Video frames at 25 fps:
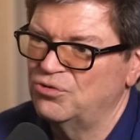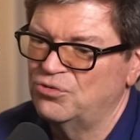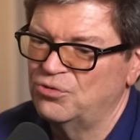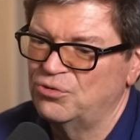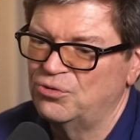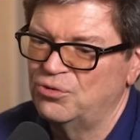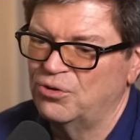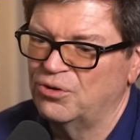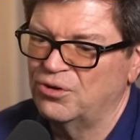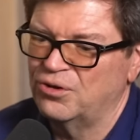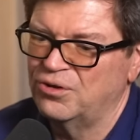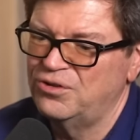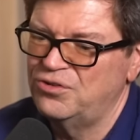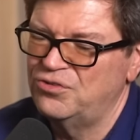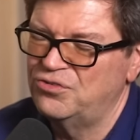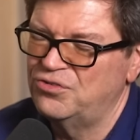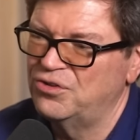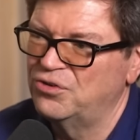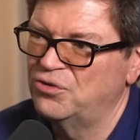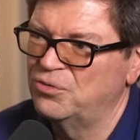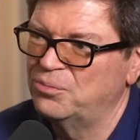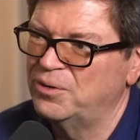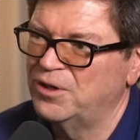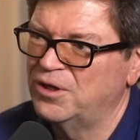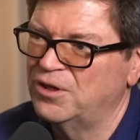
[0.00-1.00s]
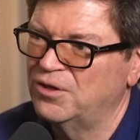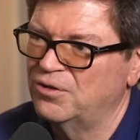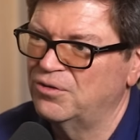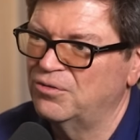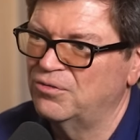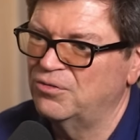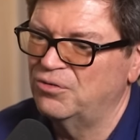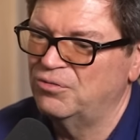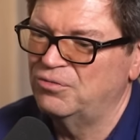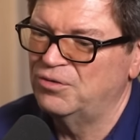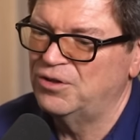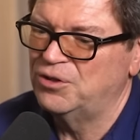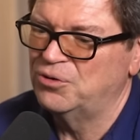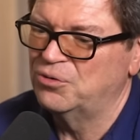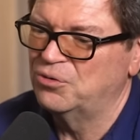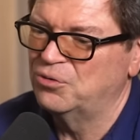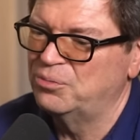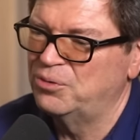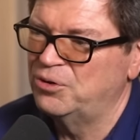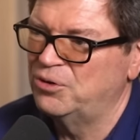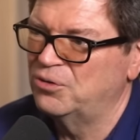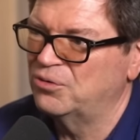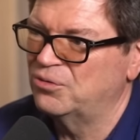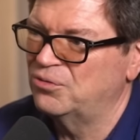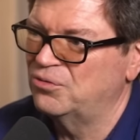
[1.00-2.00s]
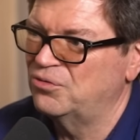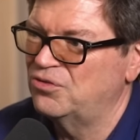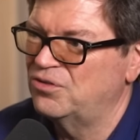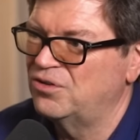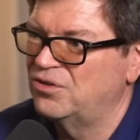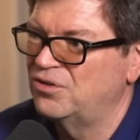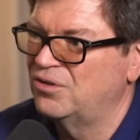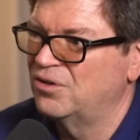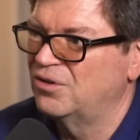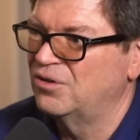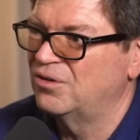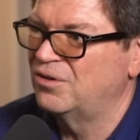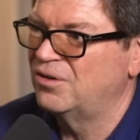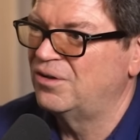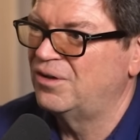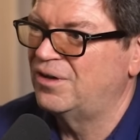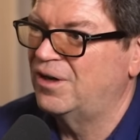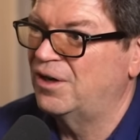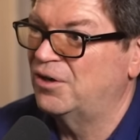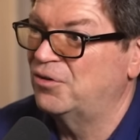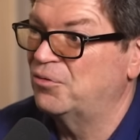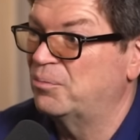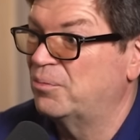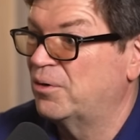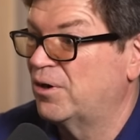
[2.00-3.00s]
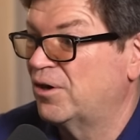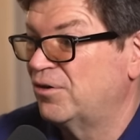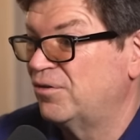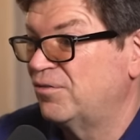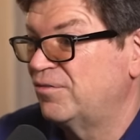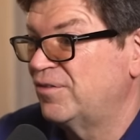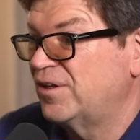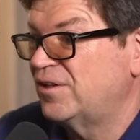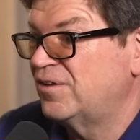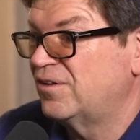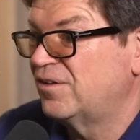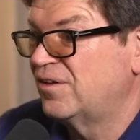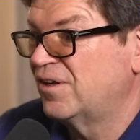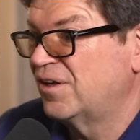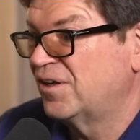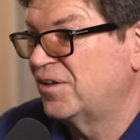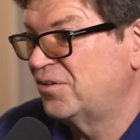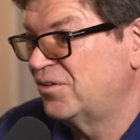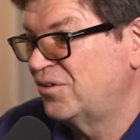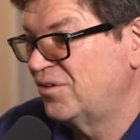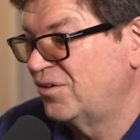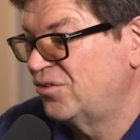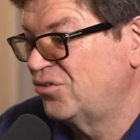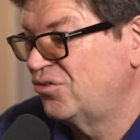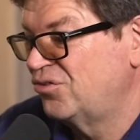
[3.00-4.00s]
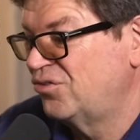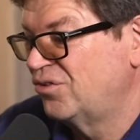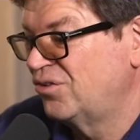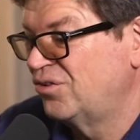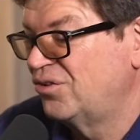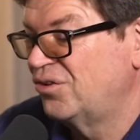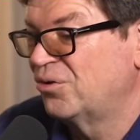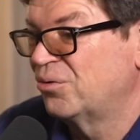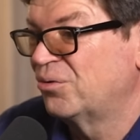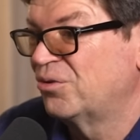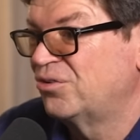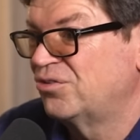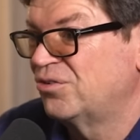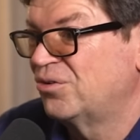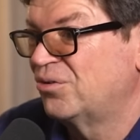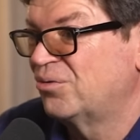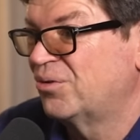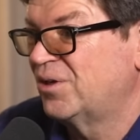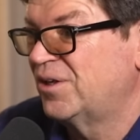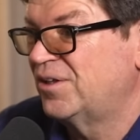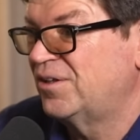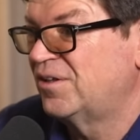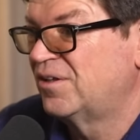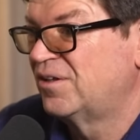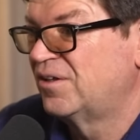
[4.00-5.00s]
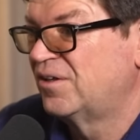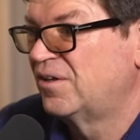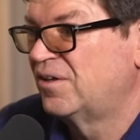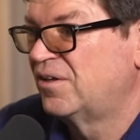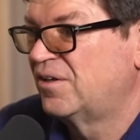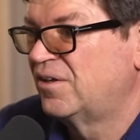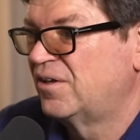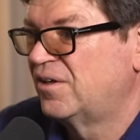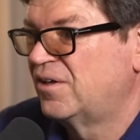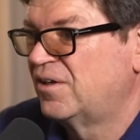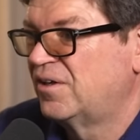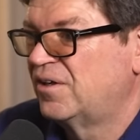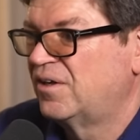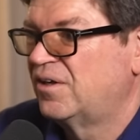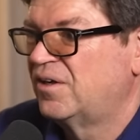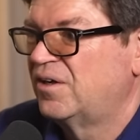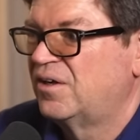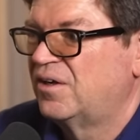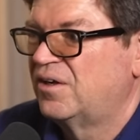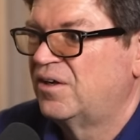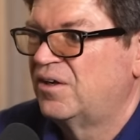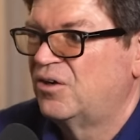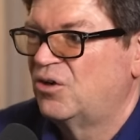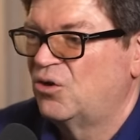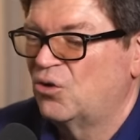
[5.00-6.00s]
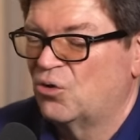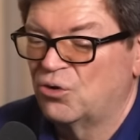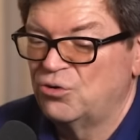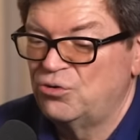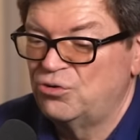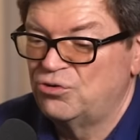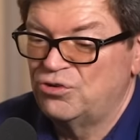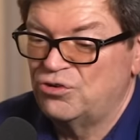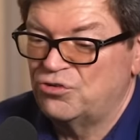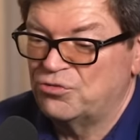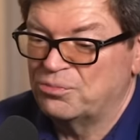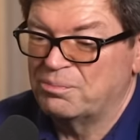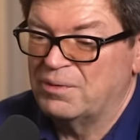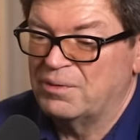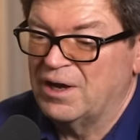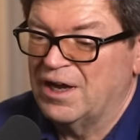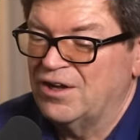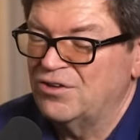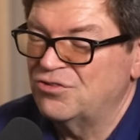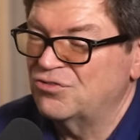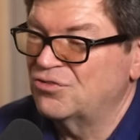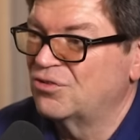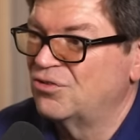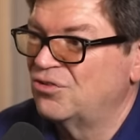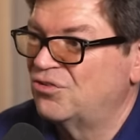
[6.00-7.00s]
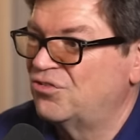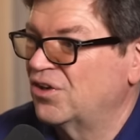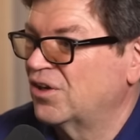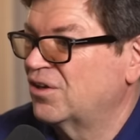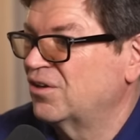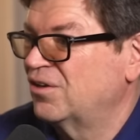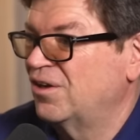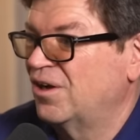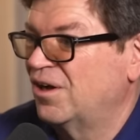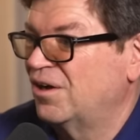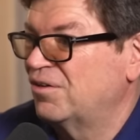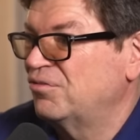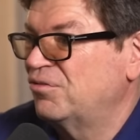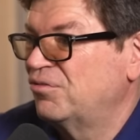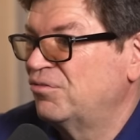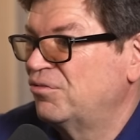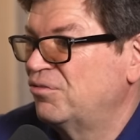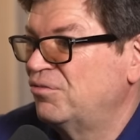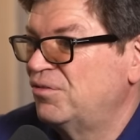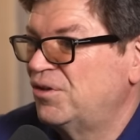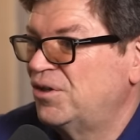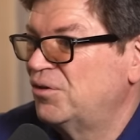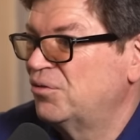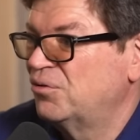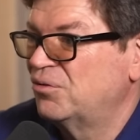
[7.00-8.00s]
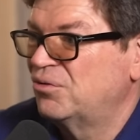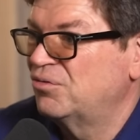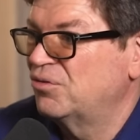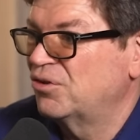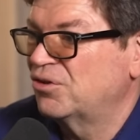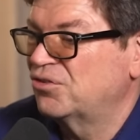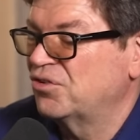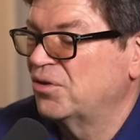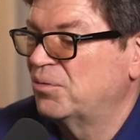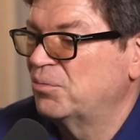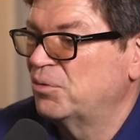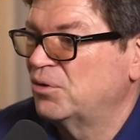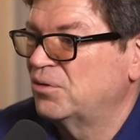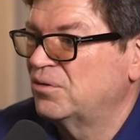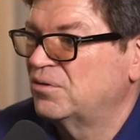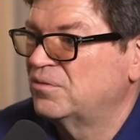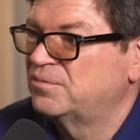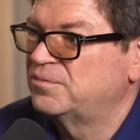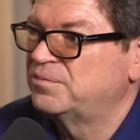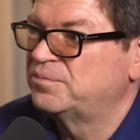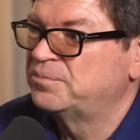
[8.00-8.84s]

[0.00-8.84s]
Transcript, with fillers: So you only see the beginning of the video, but you don't see the latter part of it that is in the original one. Or you just mask the second half of the video, for example.